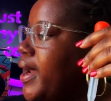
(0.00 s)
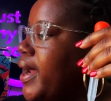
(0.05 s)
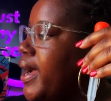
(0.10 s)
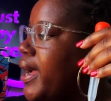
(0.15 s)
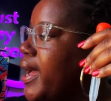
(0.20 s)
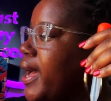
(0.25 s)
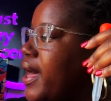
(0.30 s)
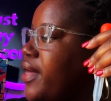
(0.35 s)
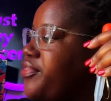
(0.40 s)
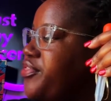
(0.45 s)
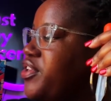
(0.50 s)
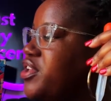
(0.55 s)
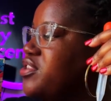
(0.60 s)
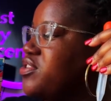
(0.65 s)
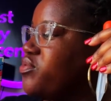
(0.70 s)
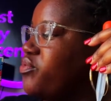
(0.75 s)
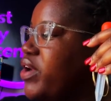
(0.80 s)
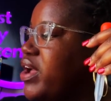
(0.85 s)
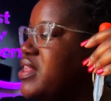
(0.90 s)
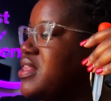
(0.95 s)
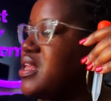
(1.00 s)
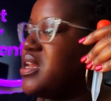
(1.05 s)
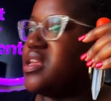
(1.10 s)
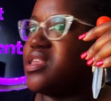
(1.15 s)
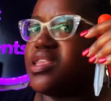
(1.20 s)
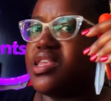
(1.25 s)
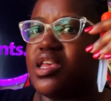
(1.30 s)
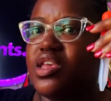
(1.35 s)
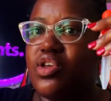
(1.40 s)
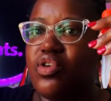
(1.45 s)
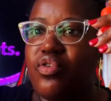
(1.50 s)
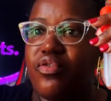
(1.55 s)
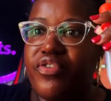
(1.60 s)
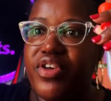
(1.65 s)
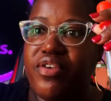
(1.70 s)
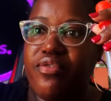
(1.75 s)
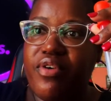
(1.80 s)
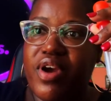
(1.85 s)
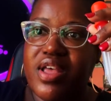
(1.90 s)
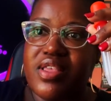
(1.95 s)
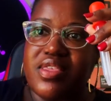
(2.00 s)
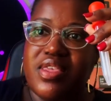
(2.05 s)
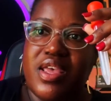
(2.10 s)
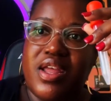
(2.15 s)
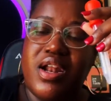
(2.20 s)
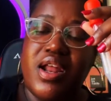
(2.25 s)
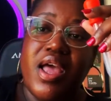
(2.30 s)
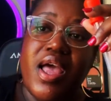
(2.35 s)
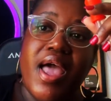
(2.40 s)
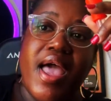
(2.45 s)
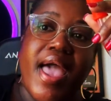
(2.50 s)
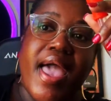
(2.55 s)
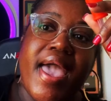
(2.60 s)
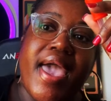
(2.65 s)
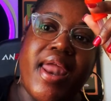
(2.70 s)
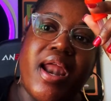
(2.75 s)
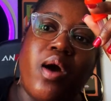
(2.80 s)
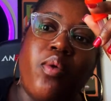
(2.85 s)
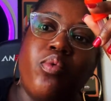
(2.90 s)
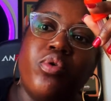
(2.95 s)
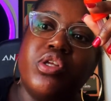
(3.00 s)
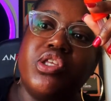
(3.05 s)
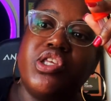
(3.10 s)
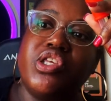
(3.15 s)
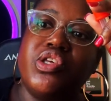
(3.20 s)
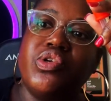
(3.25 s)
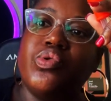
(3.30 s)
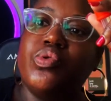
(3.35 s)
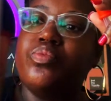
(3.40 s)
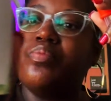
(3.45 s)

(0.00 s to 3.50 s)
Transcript: I got this resin. It's a UV resin, and I want to